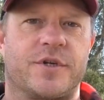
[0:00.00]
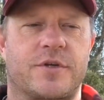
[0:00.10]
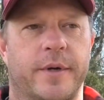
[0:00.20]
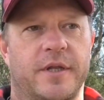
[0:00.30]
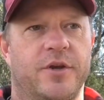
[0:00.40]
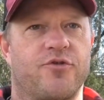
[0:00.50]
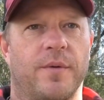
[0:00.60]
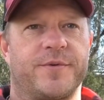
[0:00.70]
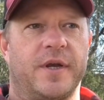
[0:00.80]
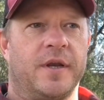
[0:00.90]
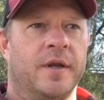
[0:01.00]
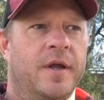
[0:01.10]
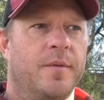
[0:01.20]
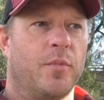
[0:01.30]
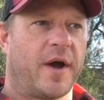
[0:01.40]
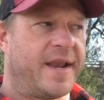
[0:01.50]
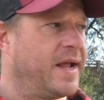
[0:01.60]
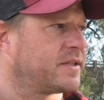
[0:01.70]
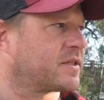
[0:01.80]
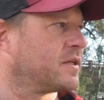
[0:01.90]
Just quickly dropped in my
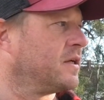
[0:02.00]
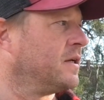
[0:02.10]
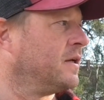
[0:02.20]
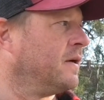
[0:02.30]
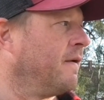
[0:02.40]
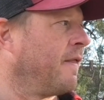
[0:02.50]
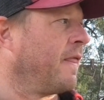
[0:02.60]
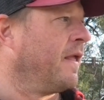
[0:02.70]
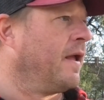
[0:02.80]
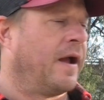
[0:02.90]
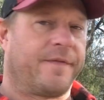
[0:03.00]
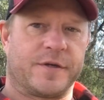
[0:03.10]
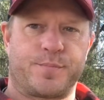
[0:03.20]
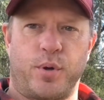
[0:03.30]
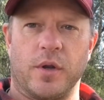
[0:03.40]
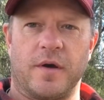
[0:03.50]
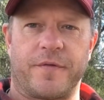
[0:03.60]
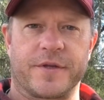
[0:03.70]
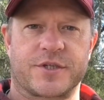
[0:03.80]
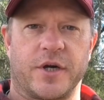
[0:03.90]
nets at this pull
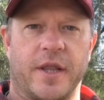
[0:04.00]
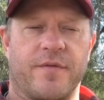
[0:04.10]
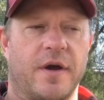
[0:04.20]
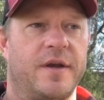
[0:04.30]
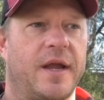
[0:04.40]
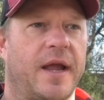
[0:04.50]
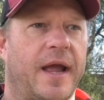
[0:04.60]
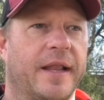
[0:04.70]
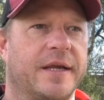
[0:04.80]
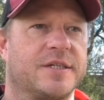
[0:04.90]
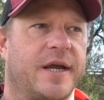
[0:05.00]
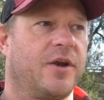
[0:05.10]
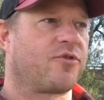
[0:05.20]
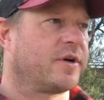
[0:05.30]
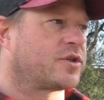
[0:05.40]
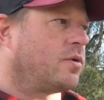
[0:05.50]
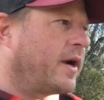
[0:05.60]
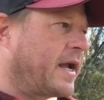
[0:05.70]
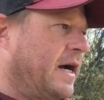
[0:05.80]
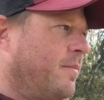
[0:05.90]
off on the side of the road near Alexandra. It's
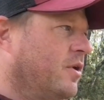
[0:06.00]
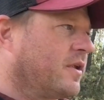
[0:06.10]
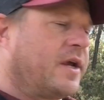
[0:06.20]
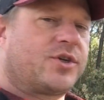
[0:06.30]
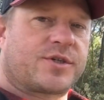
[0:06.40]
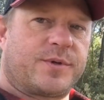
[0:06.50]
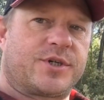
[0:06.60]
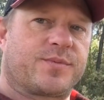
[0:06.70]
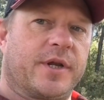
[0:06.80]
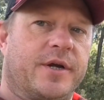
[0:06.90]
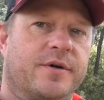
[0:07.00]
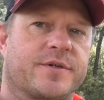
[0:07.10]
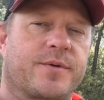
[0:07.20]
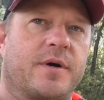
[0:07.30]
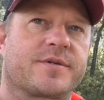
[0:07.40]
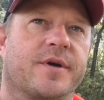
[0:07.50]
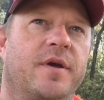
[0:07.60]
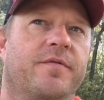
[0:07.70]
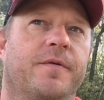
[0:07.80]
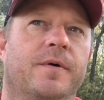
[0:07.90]
quite calm along the edges, which is really good. It's what I was
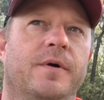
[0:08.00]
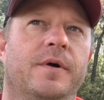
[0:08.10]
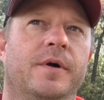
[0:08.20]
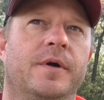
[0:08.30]
looking for.